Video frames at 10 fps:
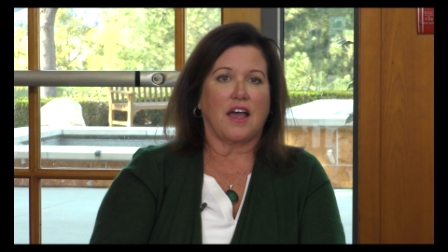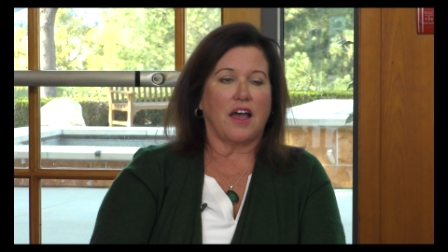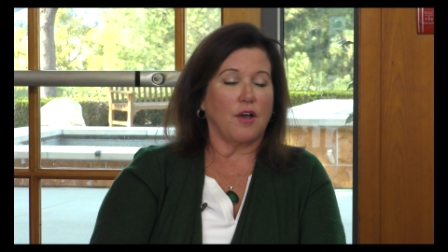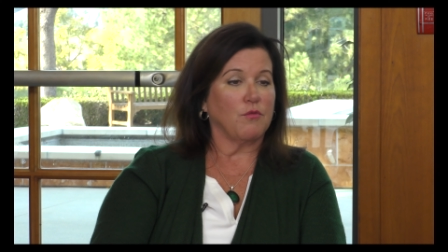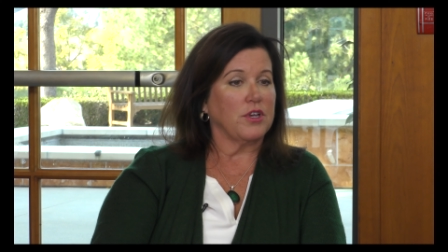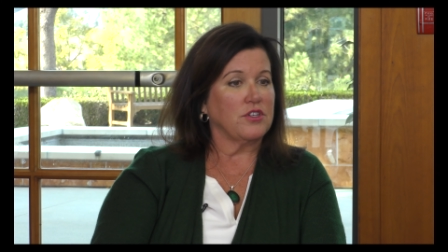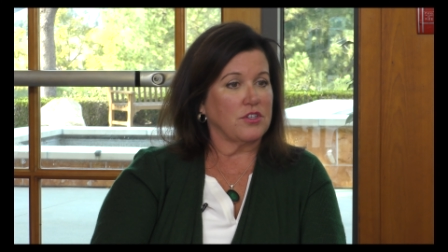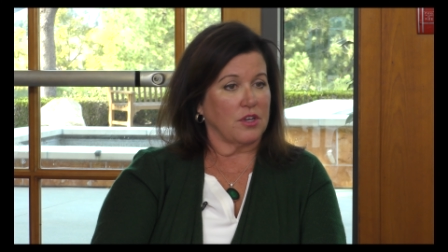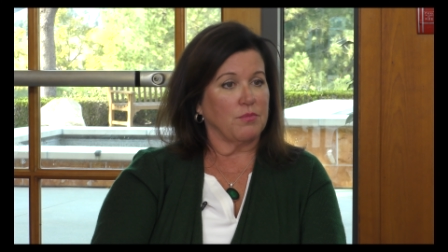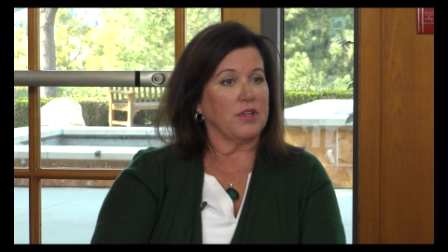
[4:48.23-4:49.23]
Um, we
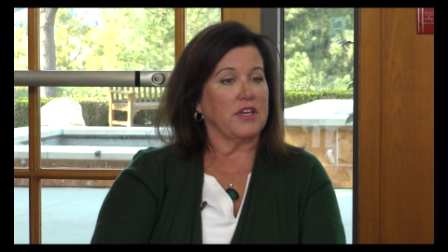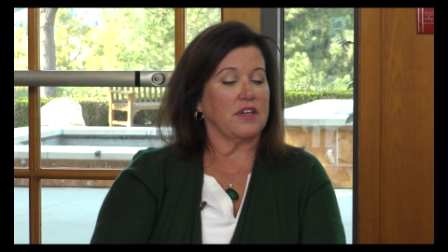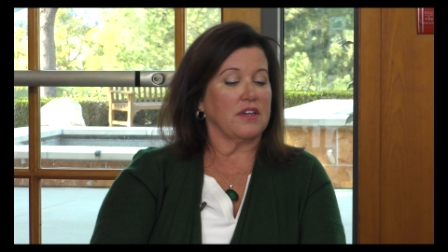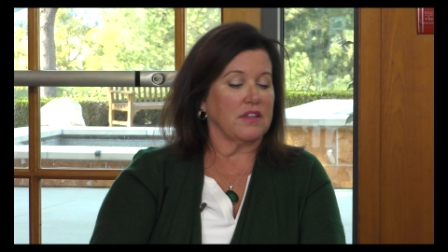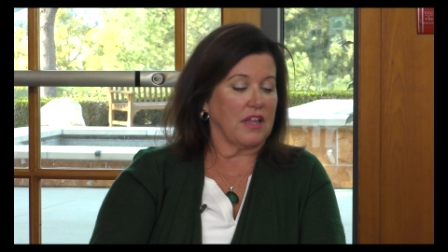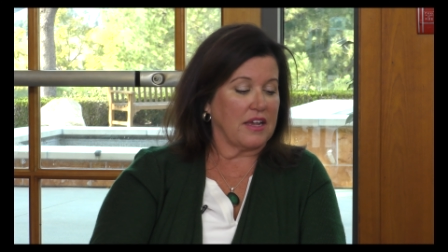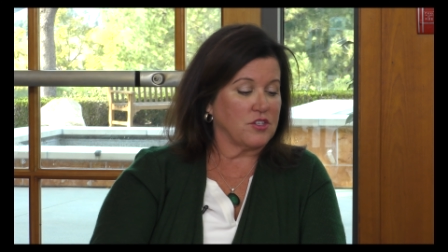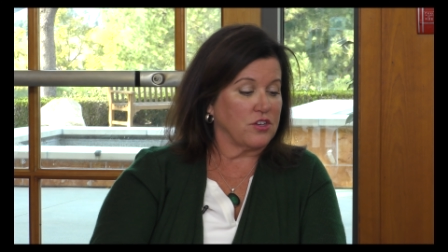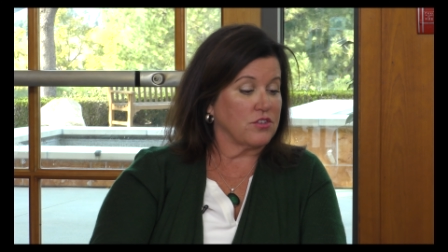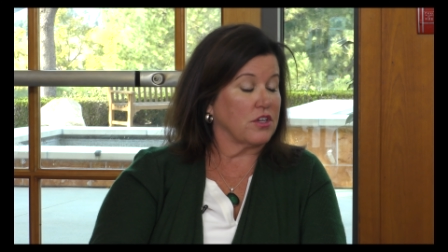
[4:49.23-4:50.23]
completed in
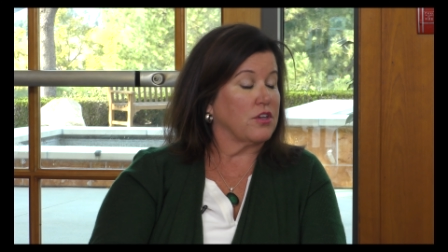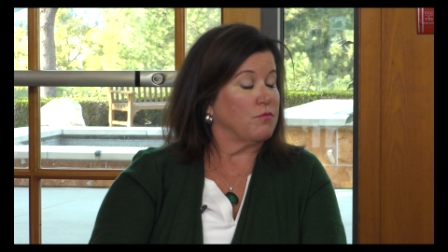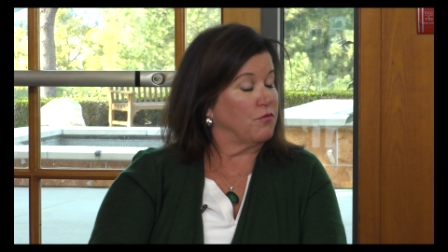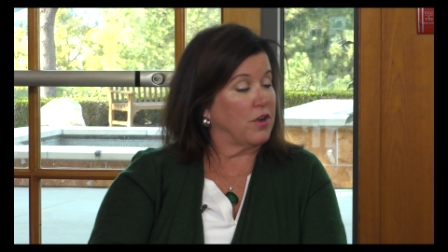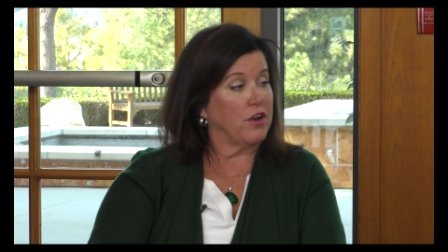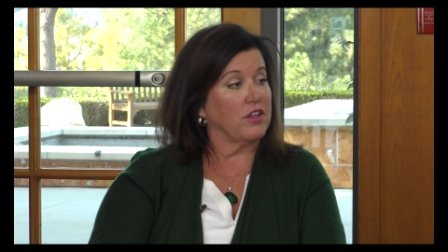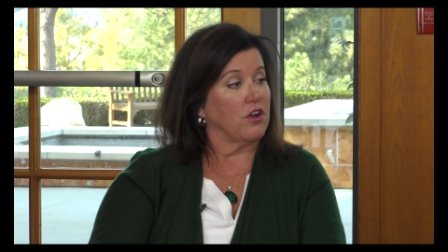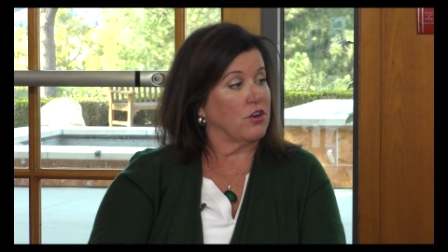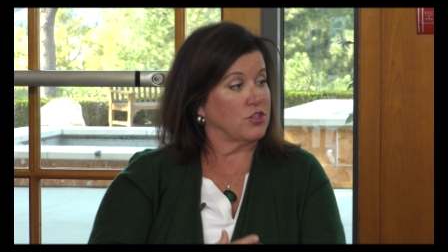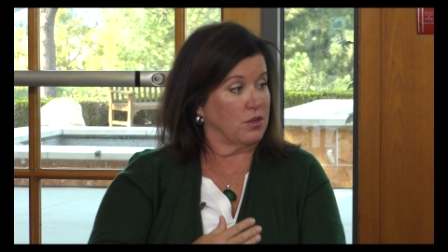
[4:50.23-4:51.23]
last year's a very
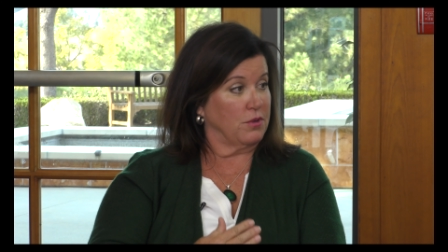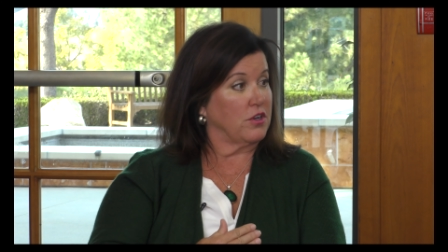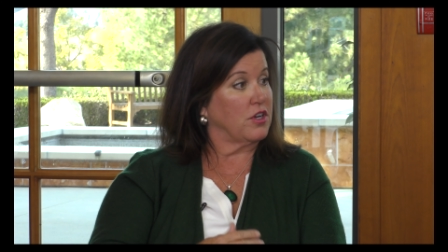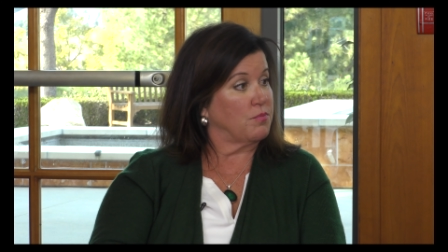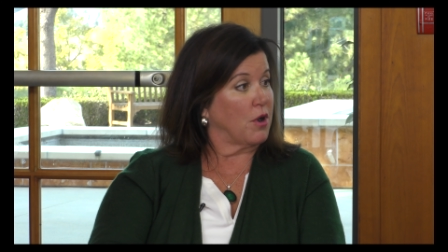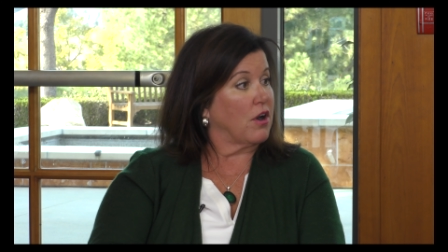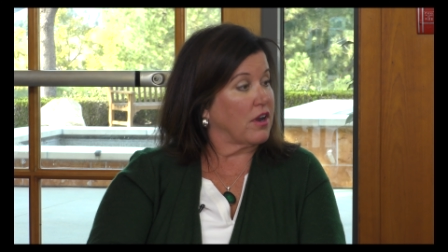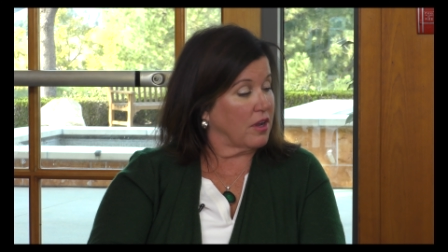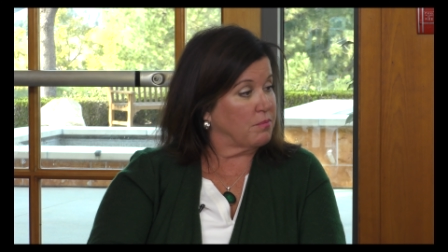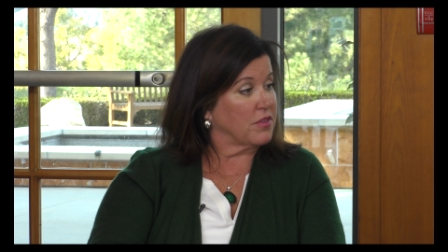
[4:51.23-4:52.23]
large community
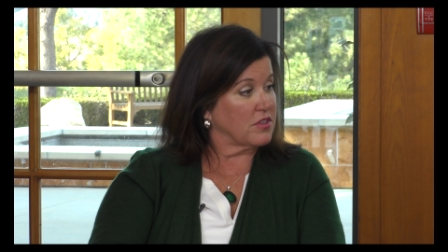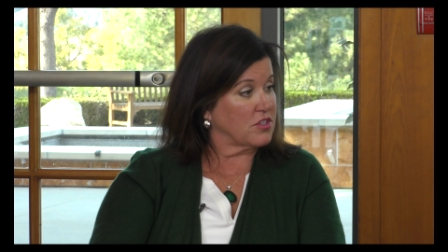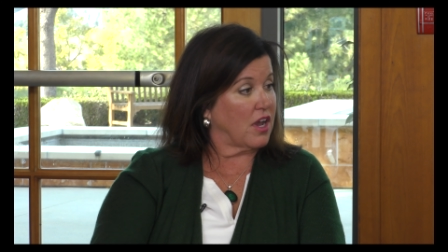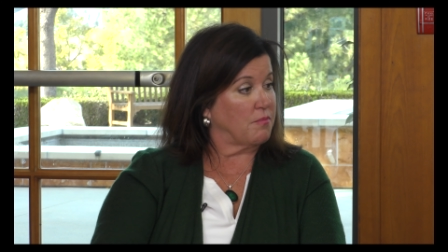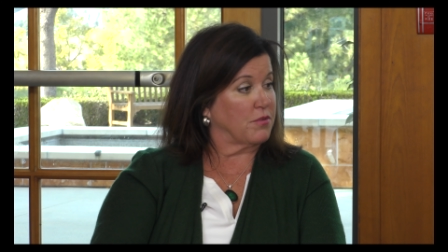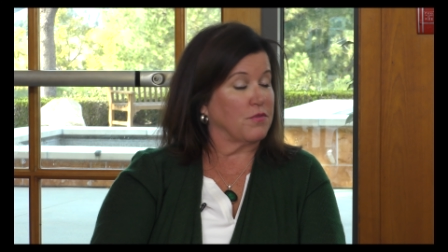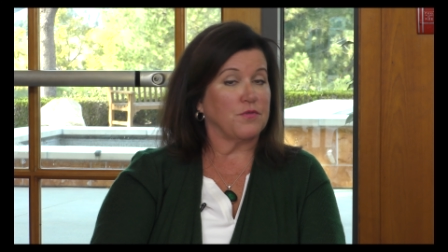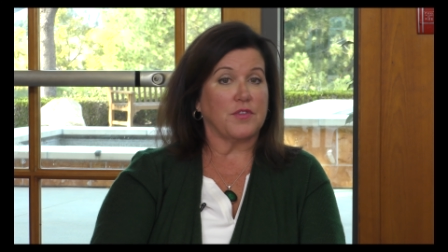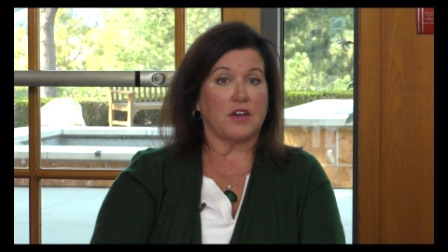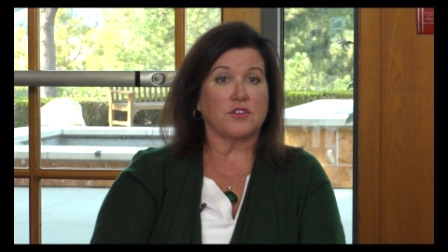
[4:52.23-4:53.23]
park up at the top of
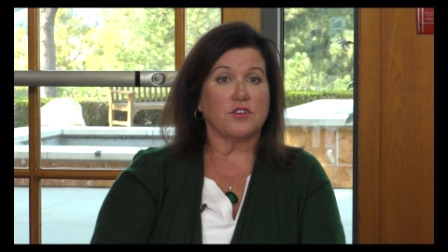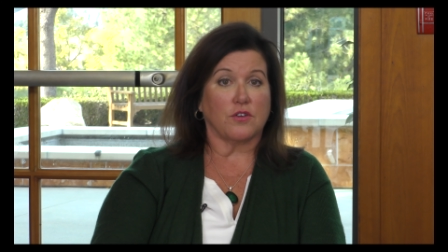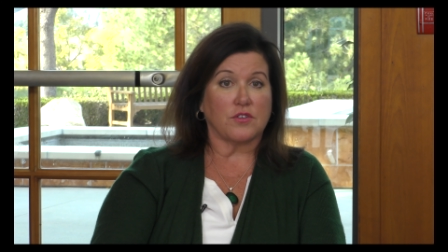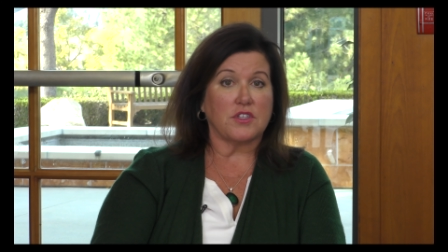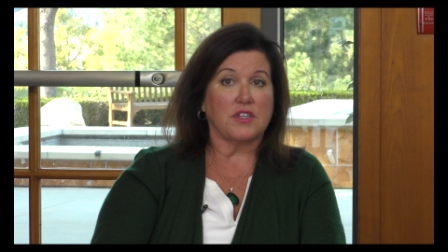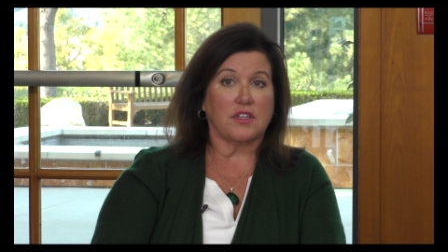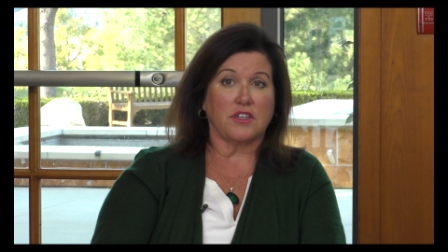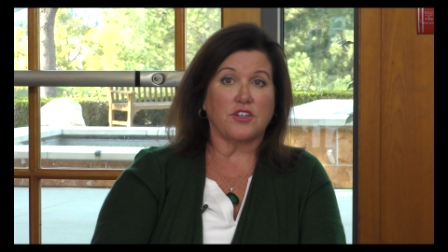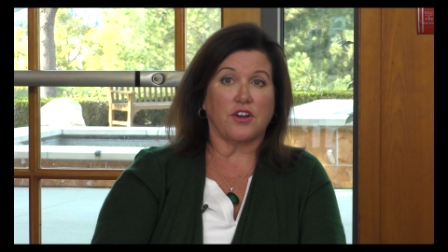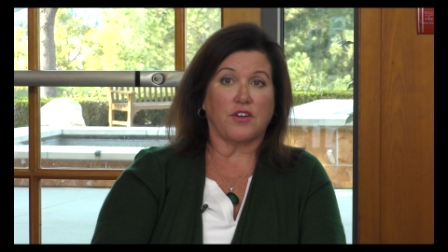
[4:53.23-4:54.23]
Thousand Oaks and
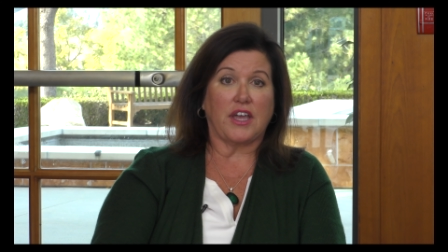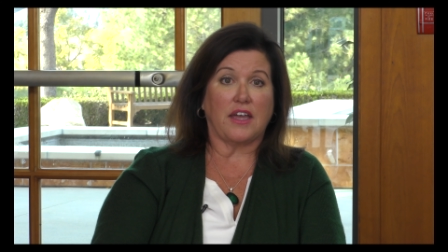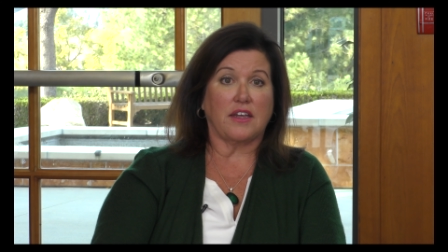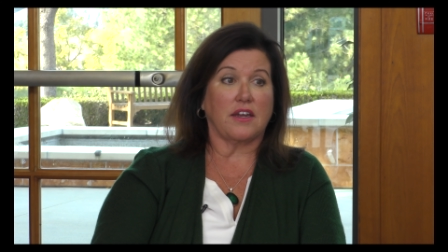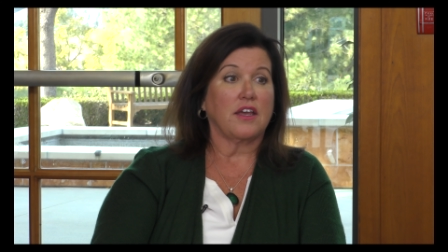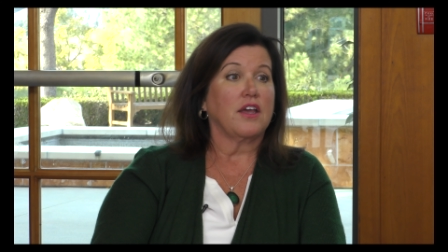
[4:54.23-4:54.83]
Lindero Canyon,